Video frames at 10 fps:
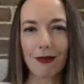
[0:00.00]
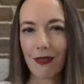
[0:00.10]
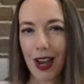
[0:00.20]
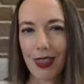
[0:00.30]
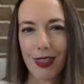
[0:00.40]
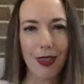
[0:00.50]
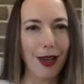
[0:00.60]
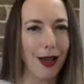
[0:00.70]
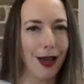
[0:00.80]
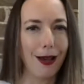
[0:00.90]
find the
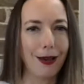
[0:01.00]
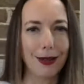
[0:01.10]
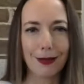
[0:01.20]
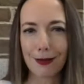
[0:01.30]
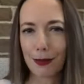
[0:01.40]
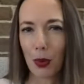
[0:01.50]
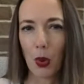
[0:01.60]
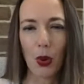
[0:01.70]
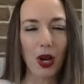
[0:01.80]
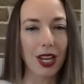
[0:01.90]
and
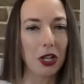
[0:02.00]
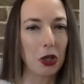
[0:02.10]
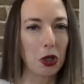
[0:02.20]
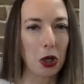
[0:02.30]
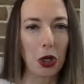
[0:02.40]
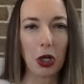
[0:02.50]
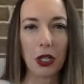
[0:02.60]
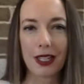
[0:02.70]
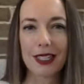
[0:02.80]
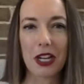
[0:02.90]
boy and
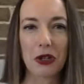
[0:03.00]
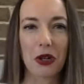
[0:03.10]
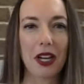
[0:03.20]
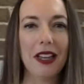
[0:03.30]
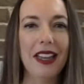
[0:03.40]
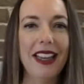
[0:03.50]
girl, etc.